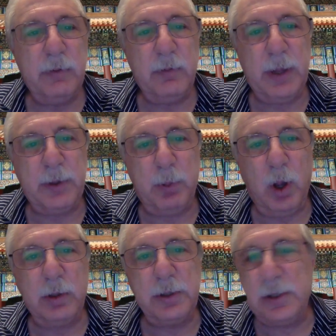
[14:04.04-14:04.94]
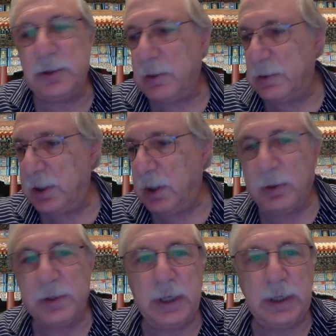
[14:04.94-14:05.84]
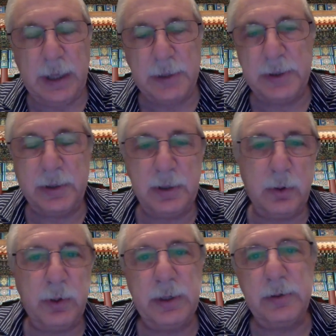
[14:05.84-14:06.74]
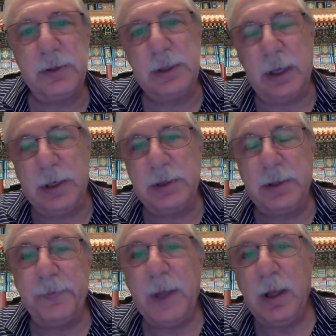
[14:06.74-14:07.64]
from anthropology, sociology, classics, and Oriental studies.